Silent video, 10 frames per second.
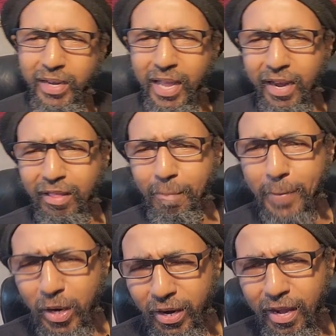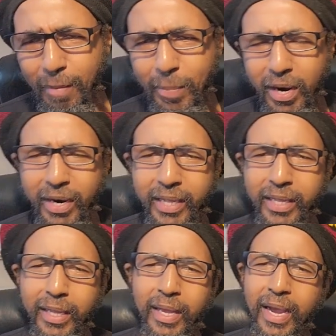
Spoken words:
and he had his birthday party